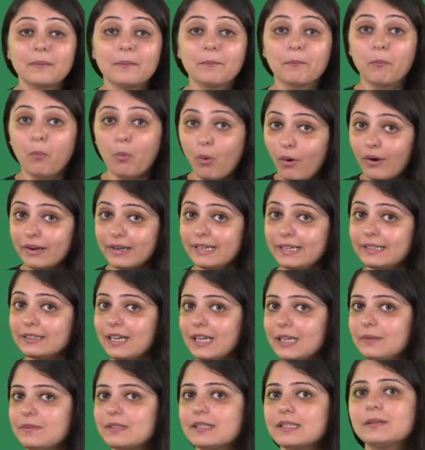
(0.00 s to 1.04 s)
morning
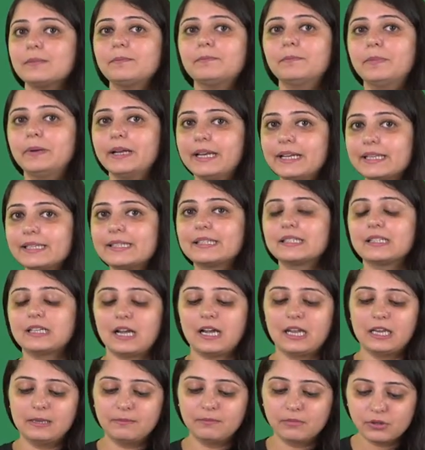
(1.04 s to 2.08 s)
time is the best
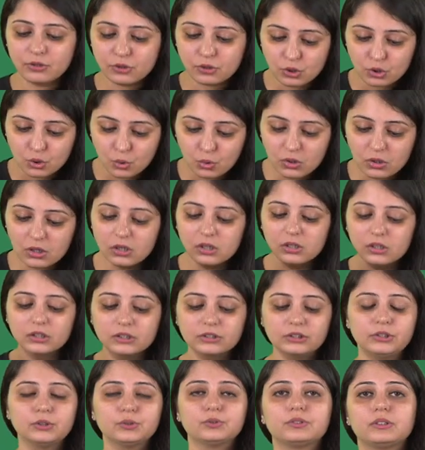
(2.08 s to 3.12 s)
time to
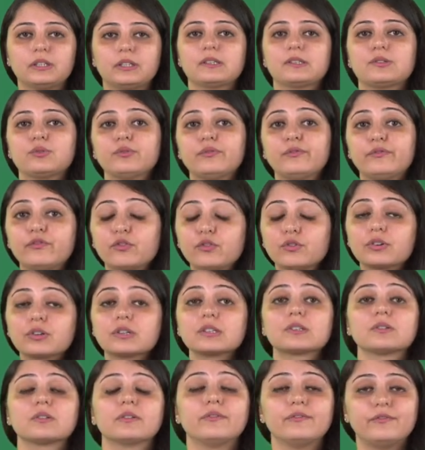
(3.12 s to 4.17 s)
learn new things, to
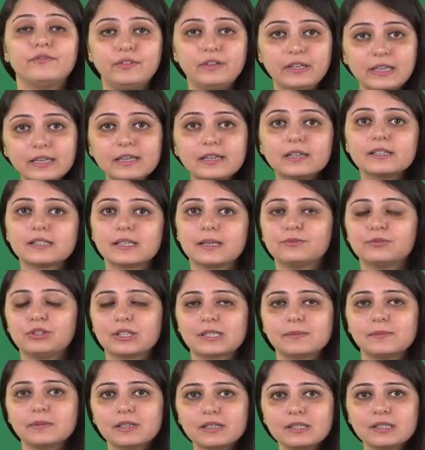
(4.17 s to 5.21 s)
focus on weak
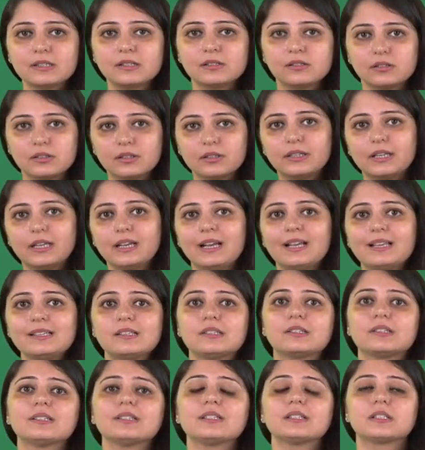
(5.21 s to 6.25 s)
subjects because the day
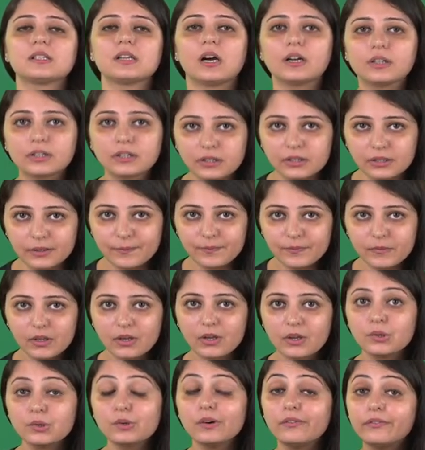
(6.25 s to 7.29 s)
has just started.
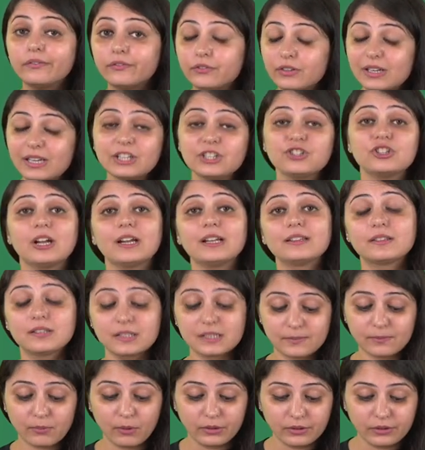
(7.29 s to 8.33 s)
You're fresh at
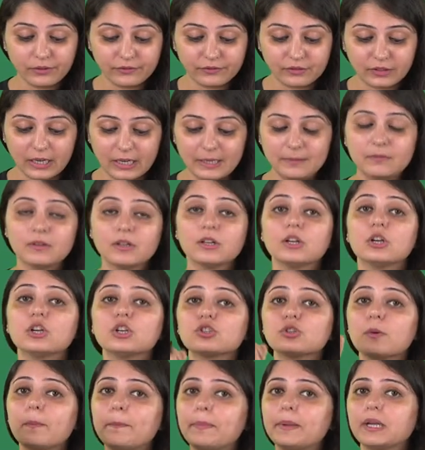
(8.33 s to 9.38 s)
this point of time.
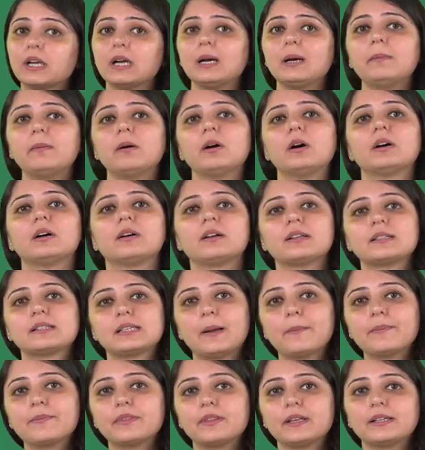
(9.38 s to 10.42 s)
So pick up
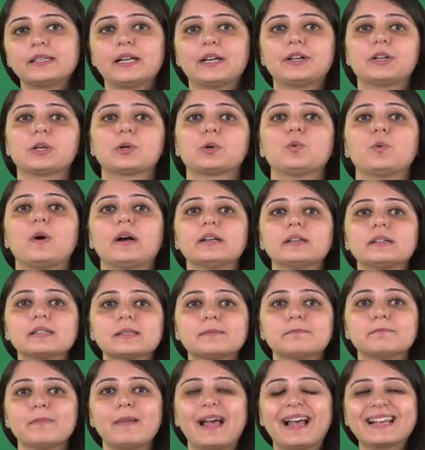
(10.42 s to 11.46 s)
something that requires
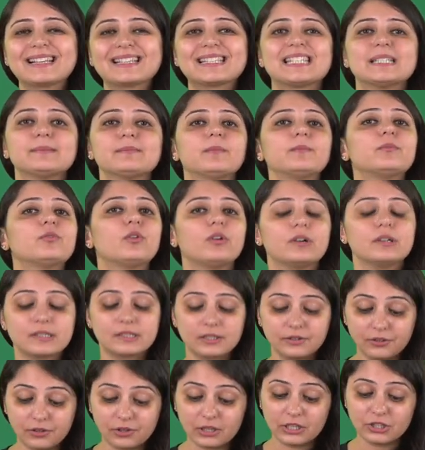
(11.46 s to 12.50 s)
maximum
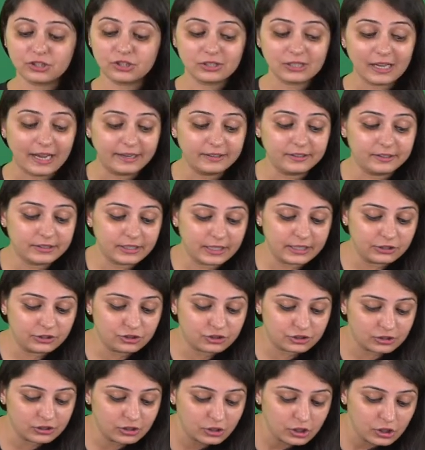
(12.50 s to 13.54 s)
concentration and
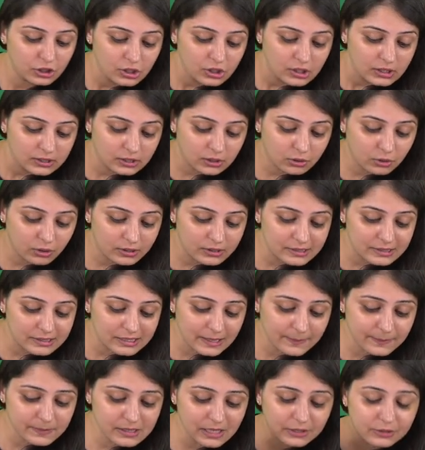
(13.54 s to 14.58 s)
attention. The
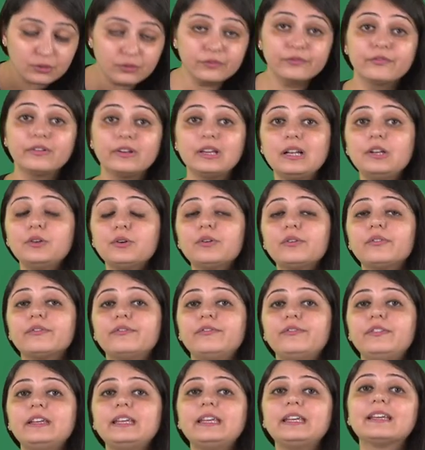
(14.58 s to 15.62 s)
concepts that you feel you're
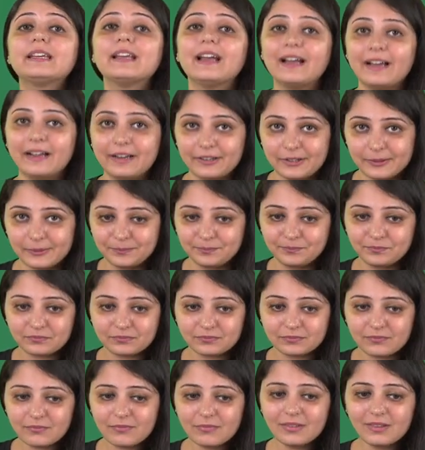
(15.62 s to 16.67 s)
weak at.
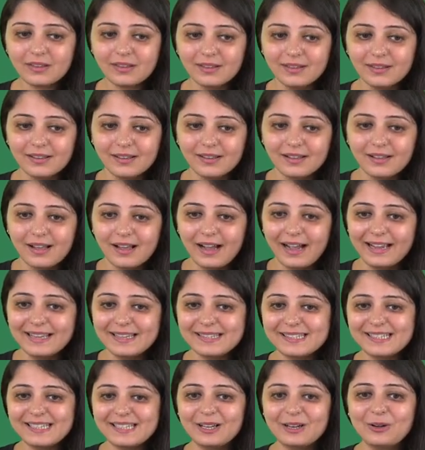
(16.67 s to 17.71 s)
I
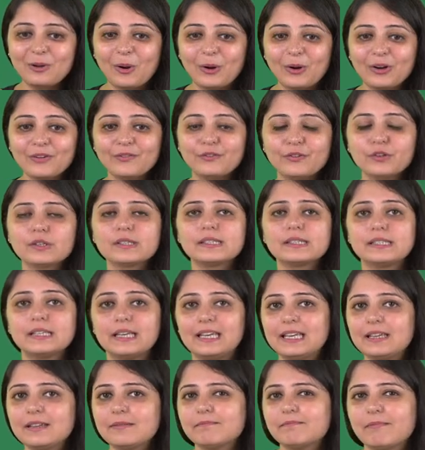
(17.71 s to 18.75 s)
see a lot of you
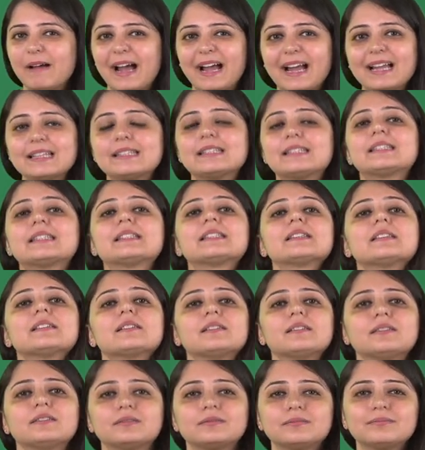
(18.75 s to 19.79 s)
saying maths
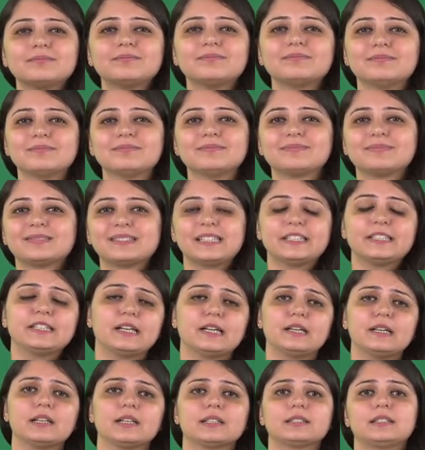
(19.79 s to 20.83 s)
se
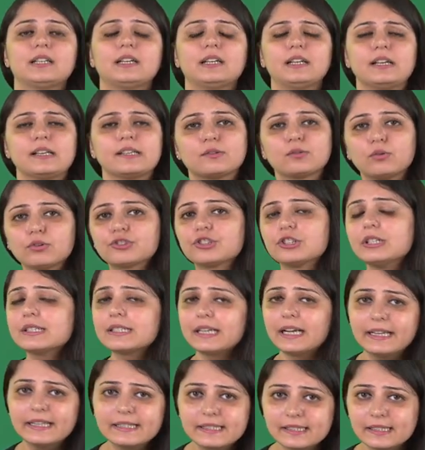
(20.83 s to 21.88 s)
dar lagta hai, social
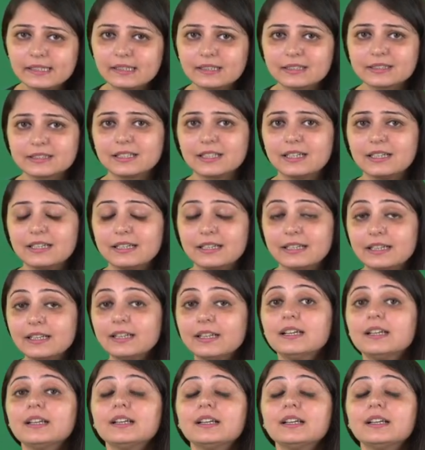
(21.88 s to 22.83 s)
science se lagta hai,